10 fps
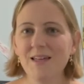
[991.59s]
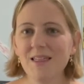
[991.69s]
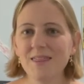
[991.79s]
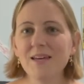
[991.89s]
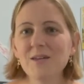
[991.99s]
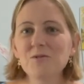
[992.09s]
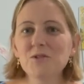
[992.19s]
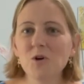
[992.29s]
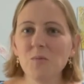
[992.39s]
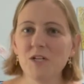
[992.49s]
Thank you
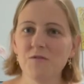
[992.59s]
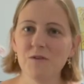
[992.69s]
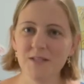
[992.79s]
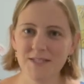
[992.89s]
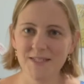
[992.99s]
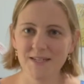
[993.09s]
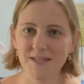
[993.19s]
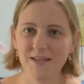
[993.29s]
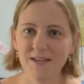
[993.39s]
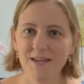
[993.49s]
so much for
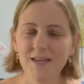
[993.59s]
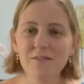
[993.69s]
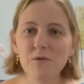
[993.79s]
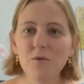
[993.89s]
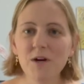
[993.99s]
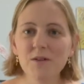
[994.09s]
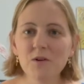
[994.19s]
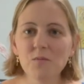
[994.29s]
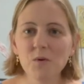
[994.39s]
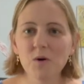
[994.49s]
listening. If you want to
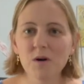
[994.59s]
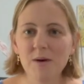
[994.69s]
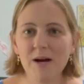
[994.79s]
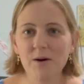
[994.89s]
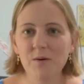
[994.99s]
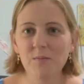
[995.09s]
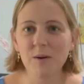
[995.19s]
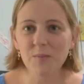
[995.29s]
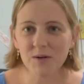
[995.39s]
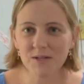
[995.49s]
learn more about my
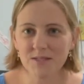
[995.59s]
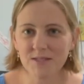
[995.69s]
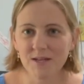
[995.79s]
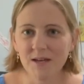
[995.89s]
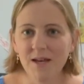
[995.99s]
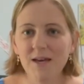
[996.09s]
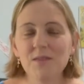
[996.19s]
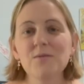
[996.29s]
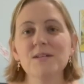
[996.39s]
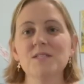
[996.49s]
books and
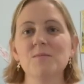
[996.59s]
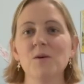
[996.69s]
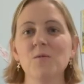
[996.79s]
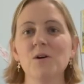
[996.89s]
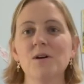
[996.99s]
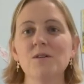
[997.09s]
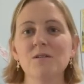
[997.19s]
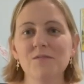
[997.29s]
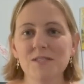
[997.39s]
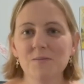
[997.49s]
the rest of my work, you can
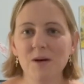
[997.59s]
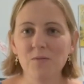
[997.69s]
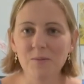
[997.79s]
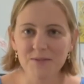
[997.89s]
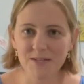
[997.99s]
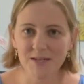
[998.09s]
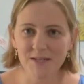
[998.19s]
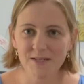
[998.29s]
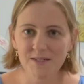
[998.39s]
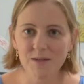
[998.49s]
visit my
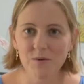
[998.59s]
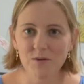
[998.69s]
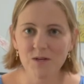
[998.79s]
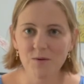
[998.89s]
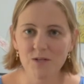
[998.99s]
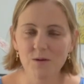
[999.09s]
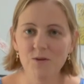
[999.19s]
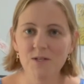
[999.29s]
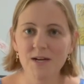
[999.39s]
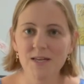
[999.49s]
website,
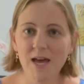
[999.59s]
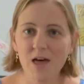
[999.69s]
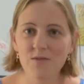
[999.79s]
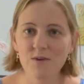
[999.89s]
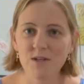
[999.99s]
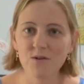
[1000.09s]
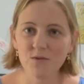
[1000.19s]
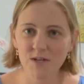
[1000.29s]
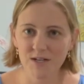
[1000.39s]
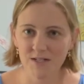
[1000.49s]

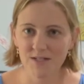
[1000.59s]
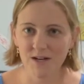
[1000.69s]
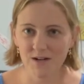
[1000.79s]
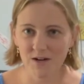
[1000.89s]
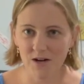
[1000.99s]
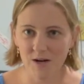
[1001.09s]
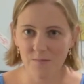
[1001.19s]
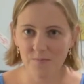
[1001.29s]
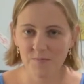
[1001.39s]
www.kathrynhulick.com,